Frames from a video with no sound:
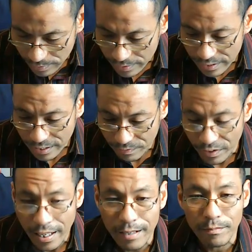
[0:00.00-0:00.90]
is here
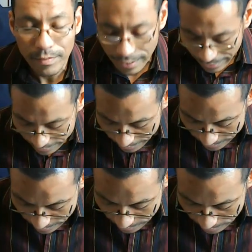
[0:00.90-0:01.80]
for them. It
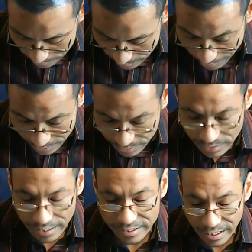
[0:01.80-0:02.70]
is
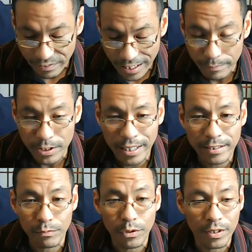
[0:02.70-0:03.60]
here for them to end
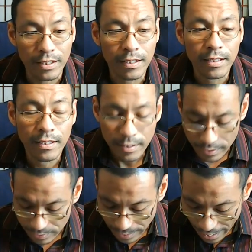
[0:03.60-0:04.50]
the war
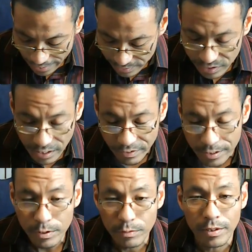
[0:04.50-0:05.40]
and to serve
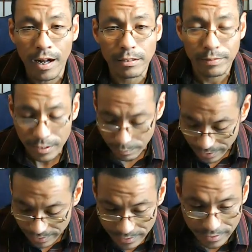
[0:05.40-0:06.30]
as a mobile hospital,
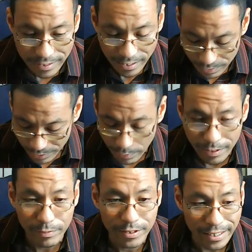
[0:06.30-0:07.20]
because that is what the
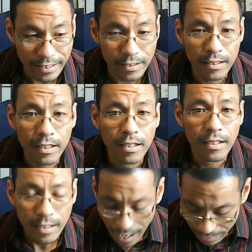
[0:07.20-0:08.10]
people need.
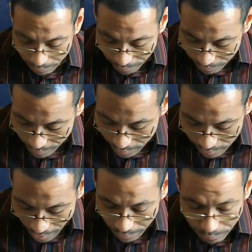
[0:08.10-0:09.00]
I
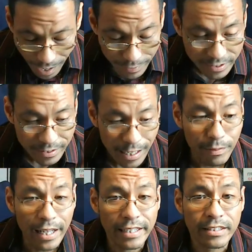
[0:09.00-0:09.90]
promise and
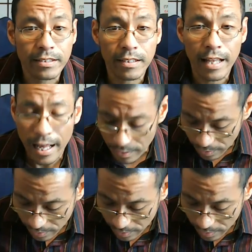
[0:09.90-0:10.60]
pledge that